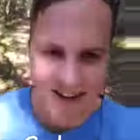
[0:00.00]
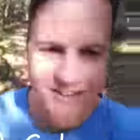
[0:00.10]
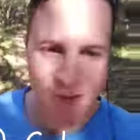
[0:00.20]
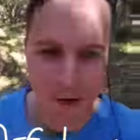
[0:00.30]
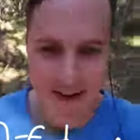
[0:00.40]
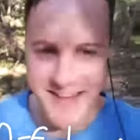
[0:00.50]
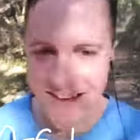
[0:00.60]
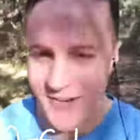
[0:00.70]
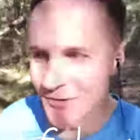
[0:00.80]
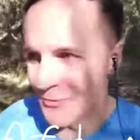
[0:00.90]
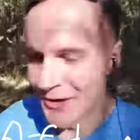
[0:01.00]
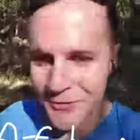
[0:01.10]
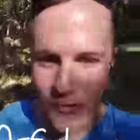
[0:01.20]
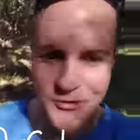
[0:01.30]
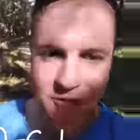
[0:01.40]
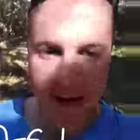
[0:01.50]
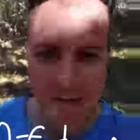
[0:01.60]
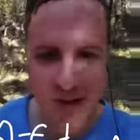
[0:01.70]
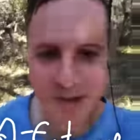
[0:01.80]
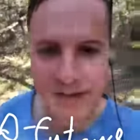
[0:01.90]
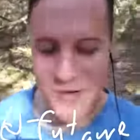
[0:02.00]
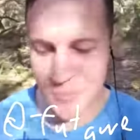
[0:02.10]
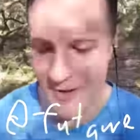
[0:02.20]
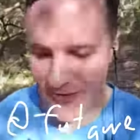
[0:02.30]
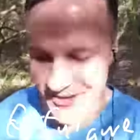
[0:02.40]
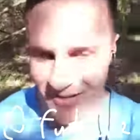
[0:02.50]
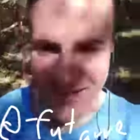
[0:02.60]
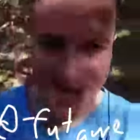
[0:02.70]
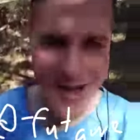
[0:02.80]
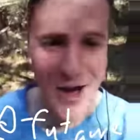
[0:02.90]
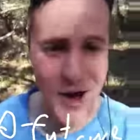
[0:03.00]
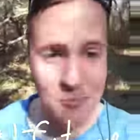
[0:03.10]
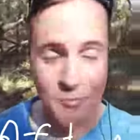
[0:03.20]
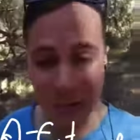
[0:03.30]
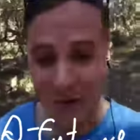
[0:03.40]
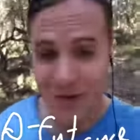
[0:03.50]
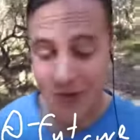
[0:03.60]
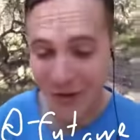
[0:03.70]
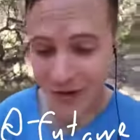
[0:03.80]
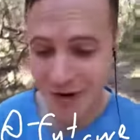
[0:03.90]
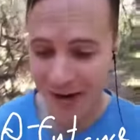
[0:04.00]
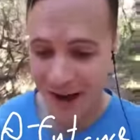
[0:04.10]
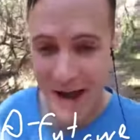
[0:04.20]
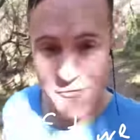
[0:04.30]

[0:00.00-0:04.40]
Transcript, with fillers: So uh, there you go, some random thoughts on chaos theory, complexity, um, simulation theory, and